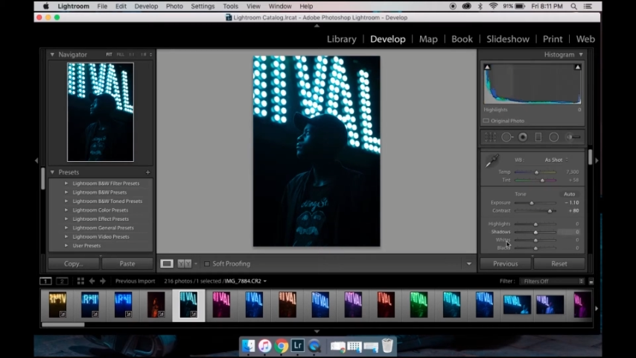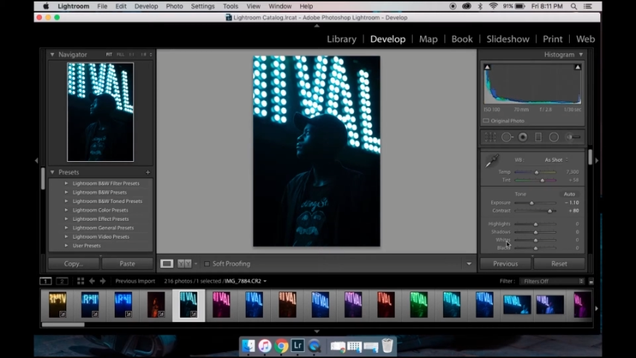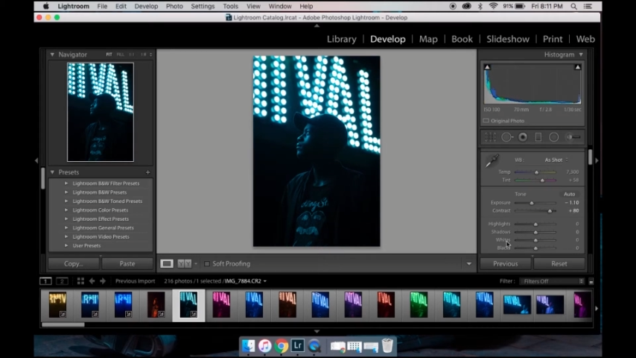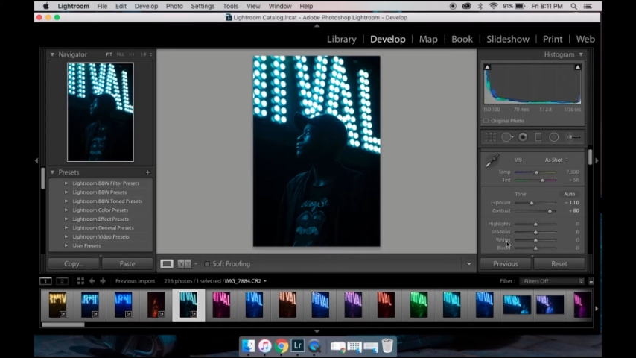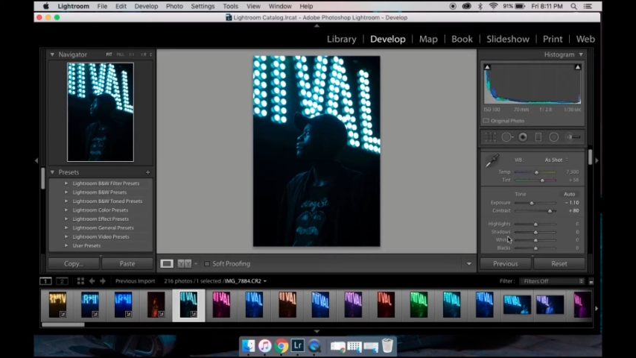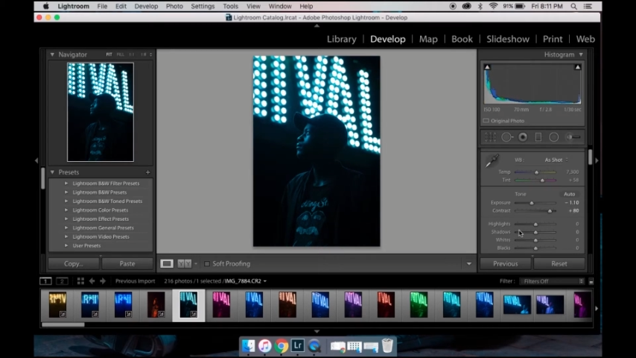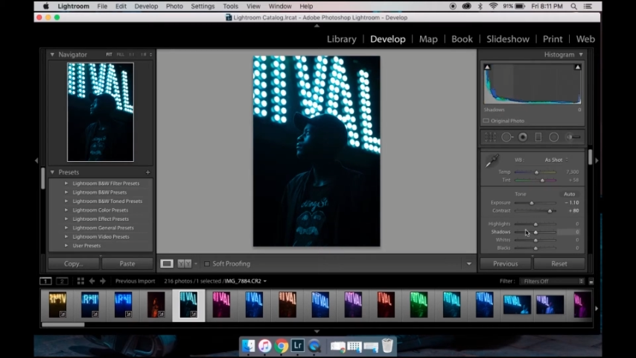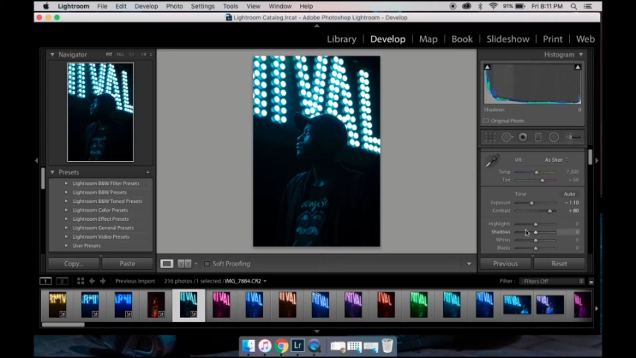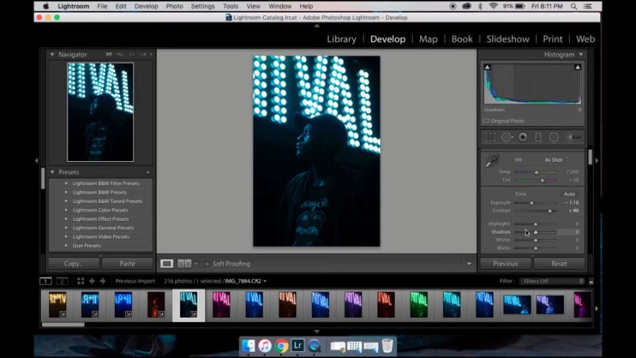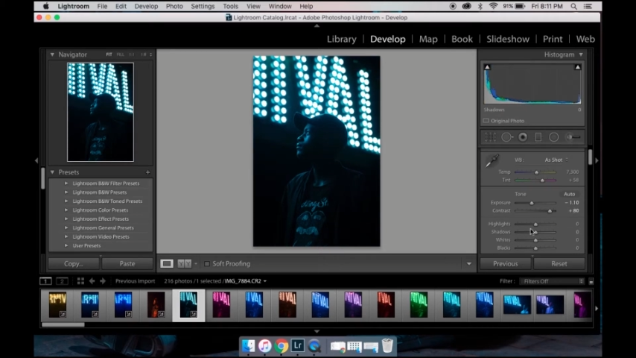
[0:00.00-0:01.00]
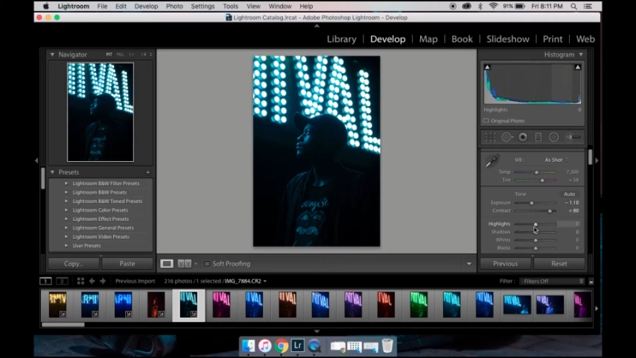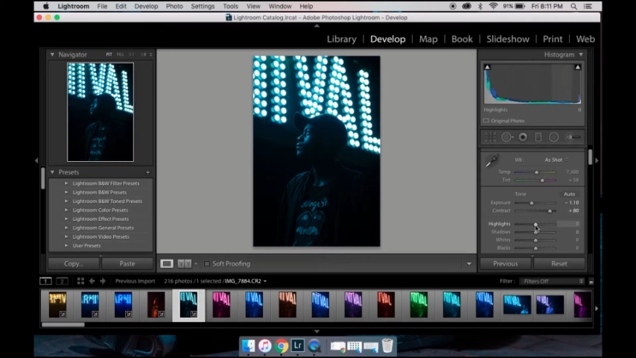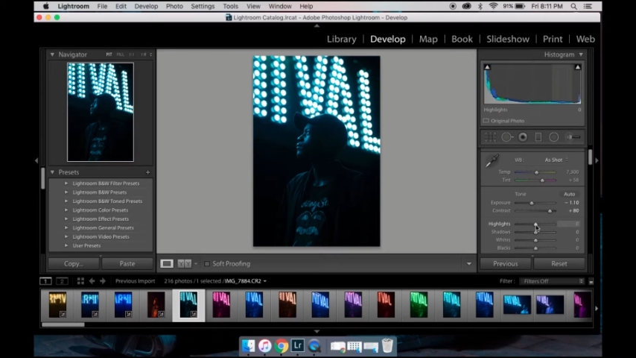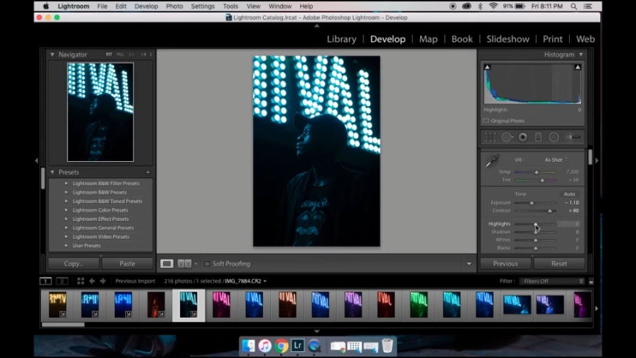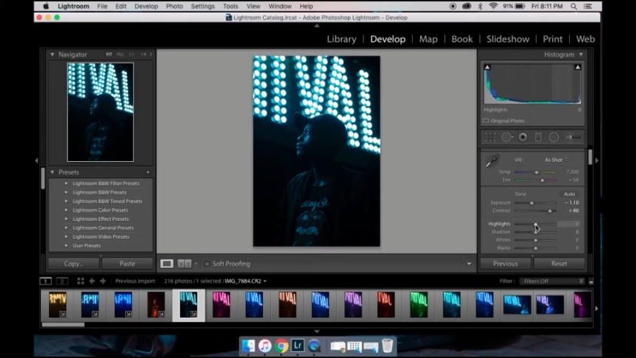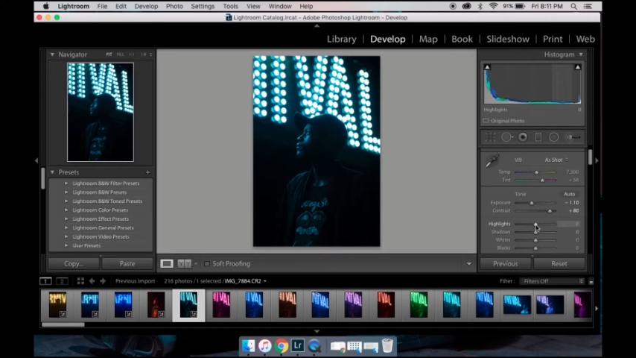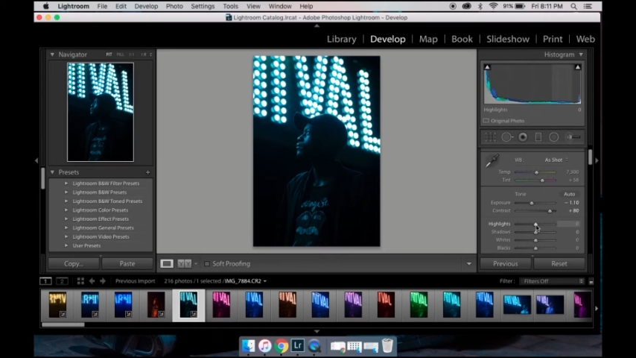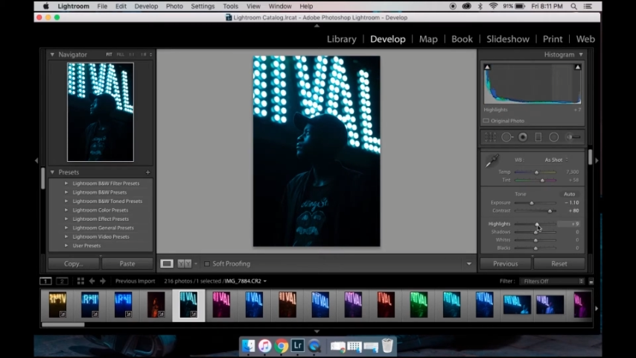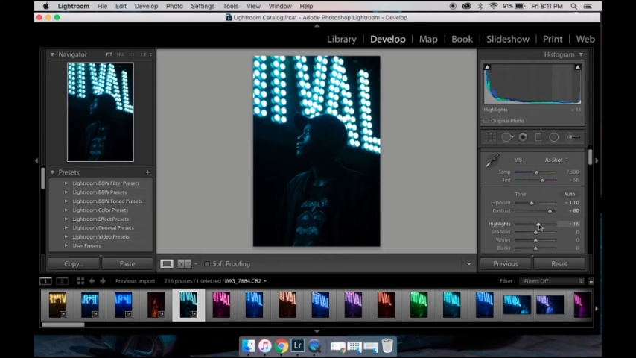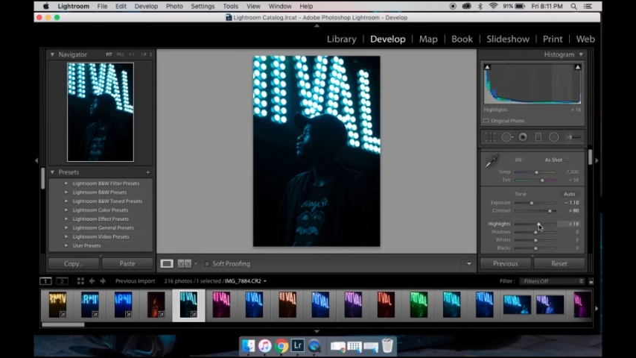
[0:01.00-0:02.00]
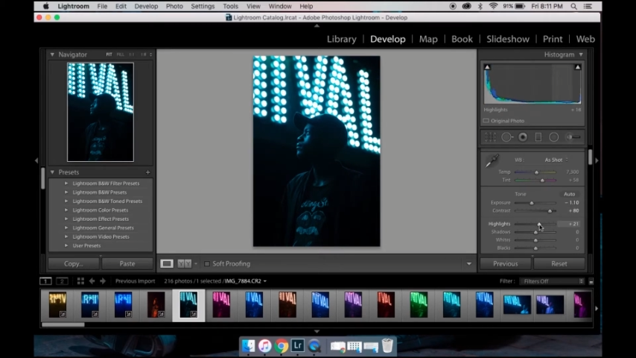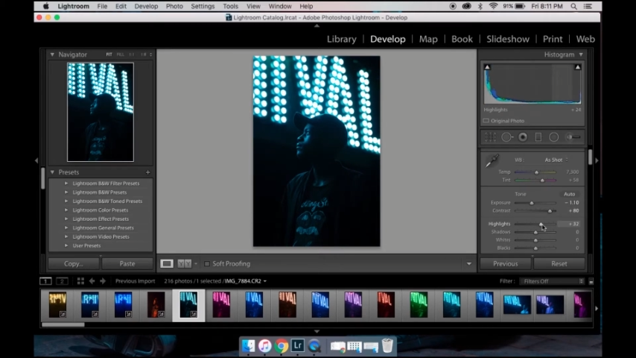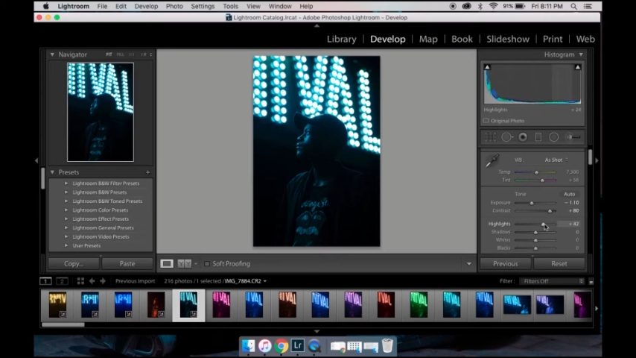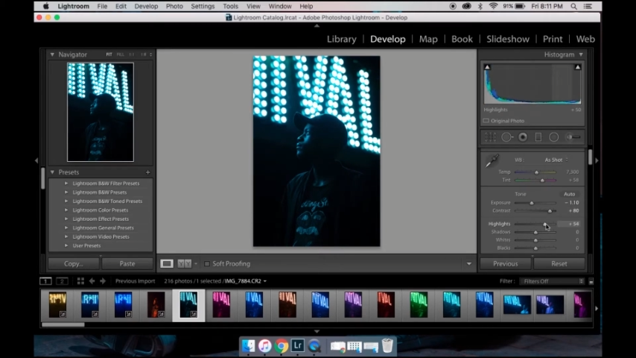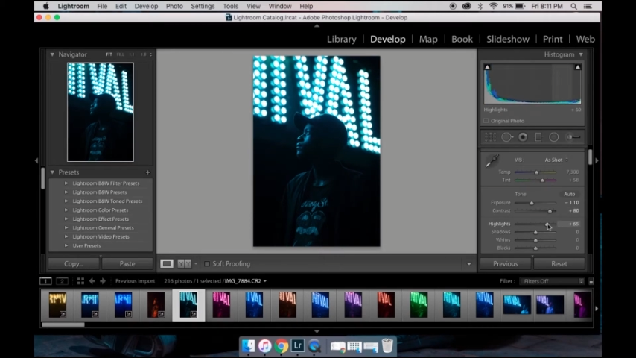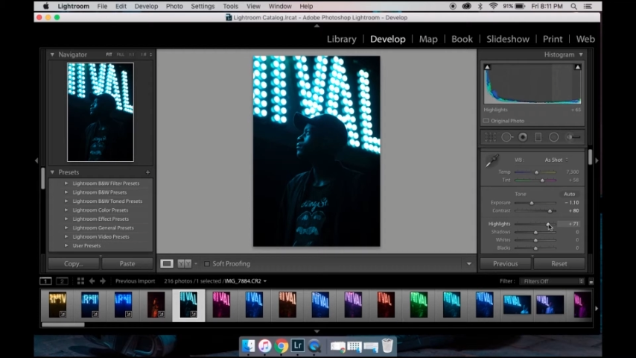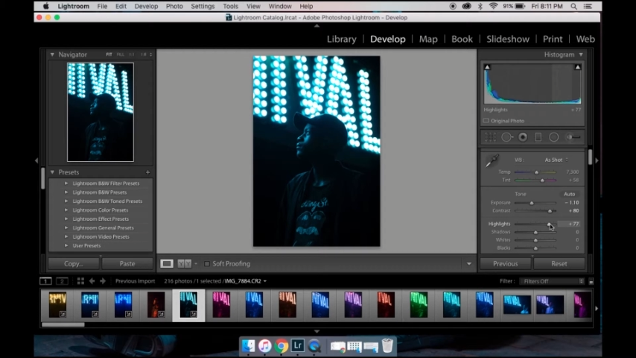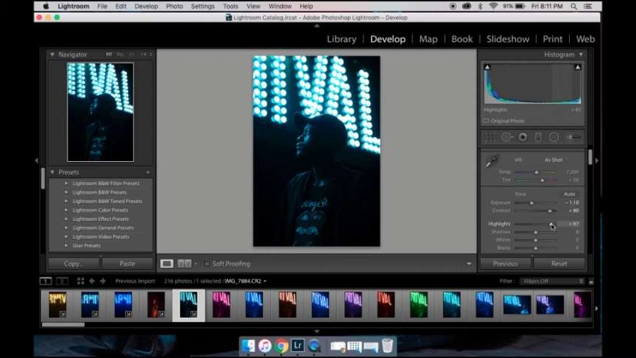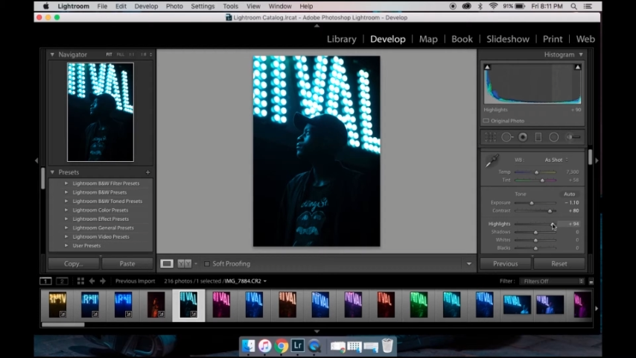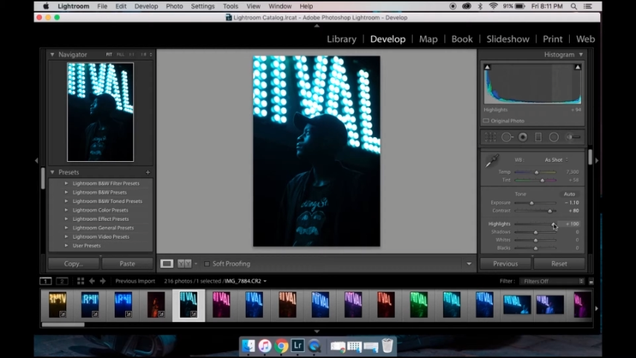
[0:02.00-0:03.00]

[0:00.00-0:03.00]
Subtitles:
No face is visible, so there are no lips to read.